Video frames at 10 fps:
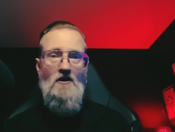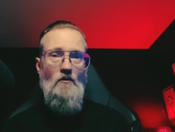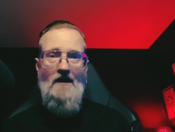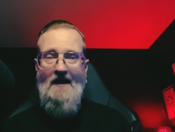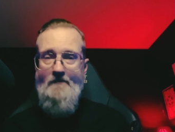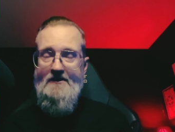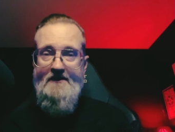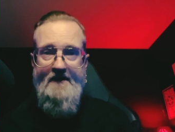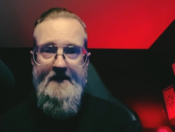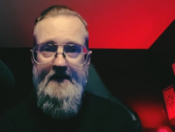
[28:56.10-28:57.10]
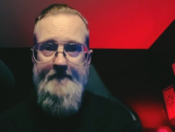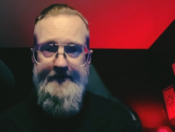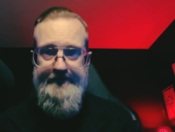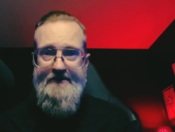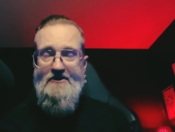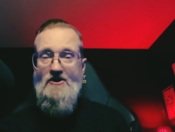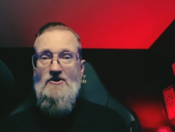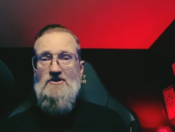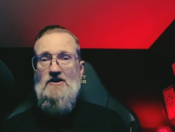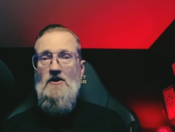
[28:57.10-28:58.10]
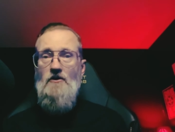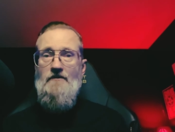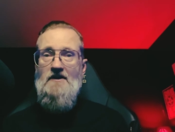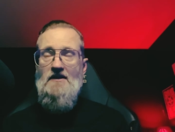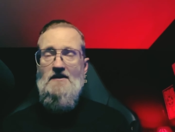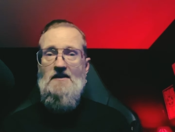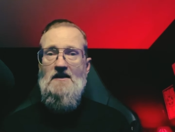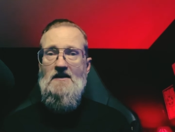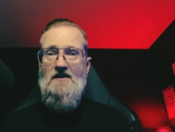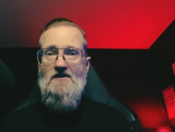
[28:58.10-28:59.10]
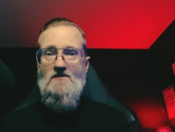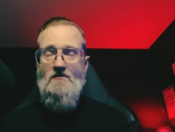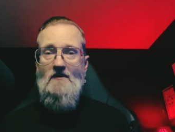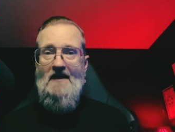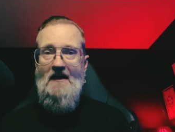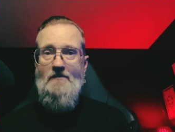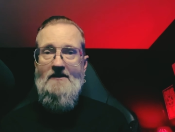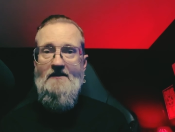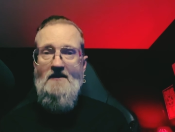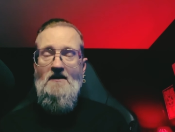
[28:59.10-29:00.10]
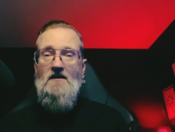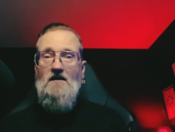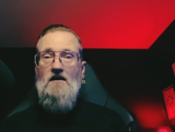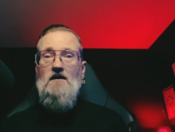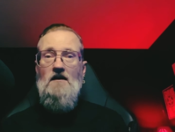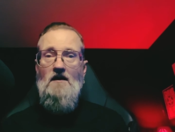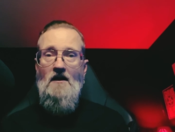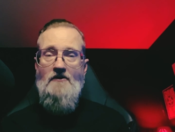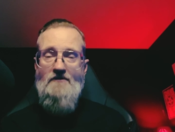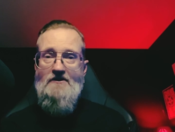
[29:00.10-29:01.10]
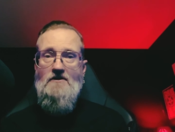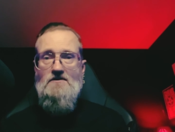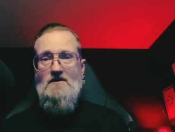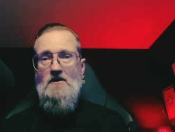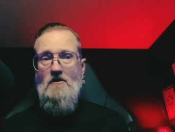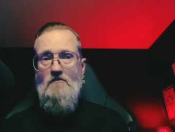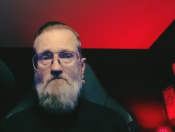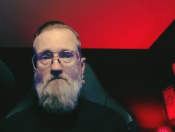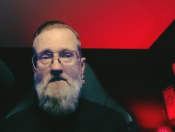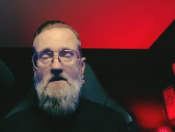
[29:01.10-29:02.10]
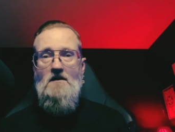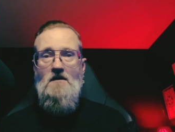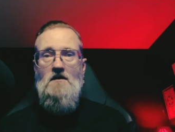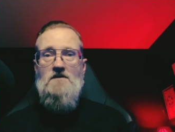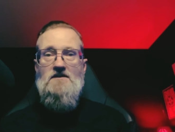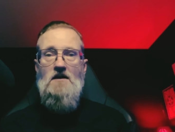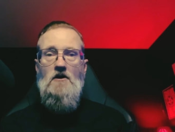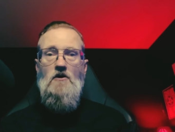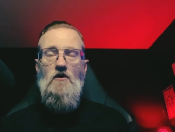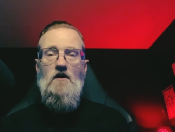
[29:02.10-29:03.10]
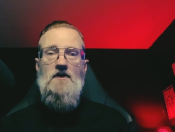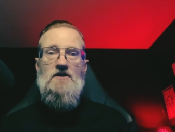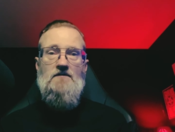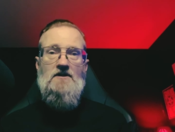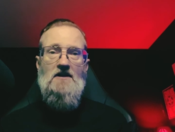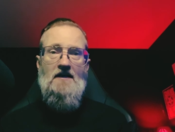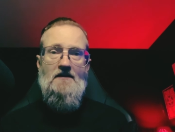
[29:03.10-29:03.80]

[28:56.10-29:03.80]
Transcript: what happened a million years ago than than it is with what happened uh, a uh, hundred years ago. So even like